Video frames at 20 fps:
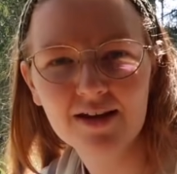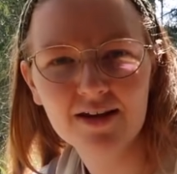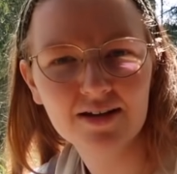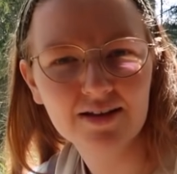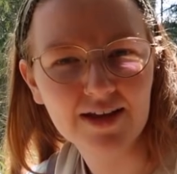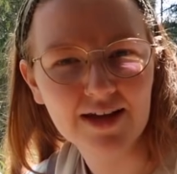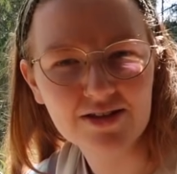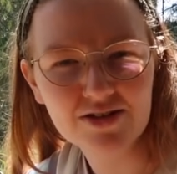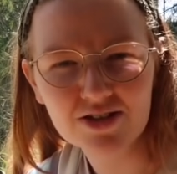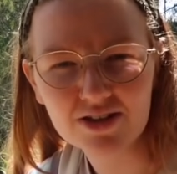
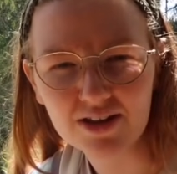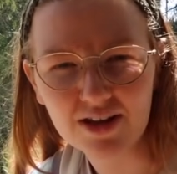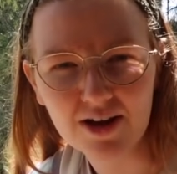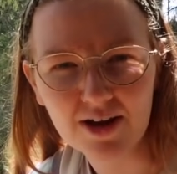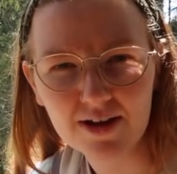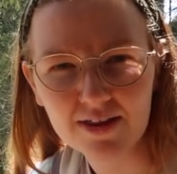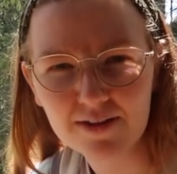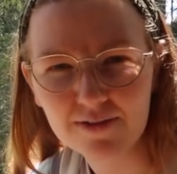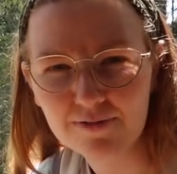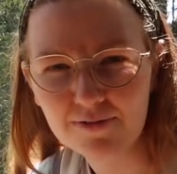calendula
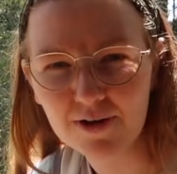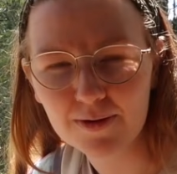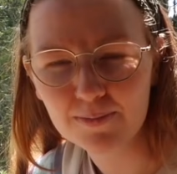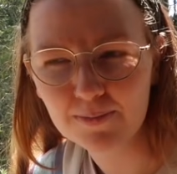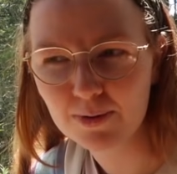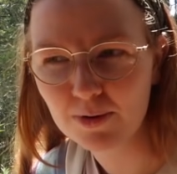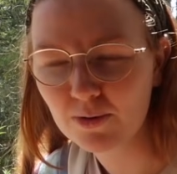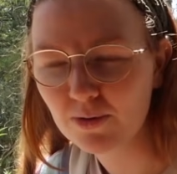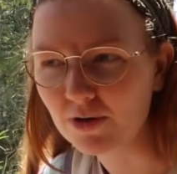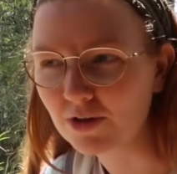on the
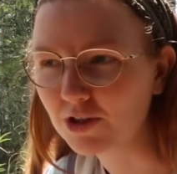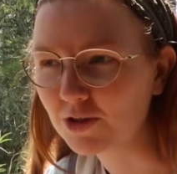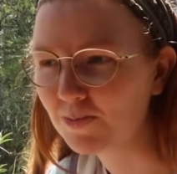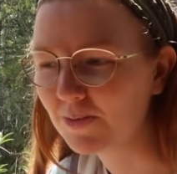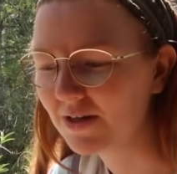front porch,